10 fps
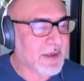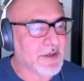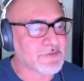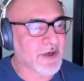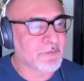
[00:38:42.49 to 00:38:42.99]

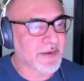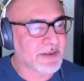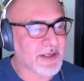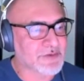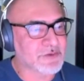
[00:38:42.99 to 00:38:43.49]
So I have my
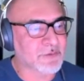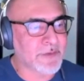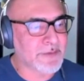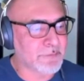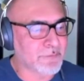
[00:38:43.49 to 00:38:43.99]
class called
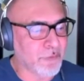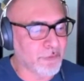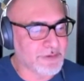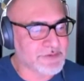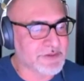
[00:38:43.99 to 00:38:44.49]
random
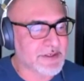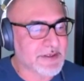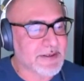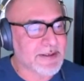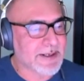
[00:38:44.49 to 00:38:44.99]
forest.
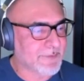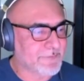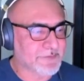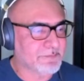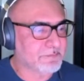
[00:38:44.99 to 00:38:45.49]
I have
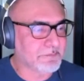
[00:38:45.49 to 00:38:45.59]
some,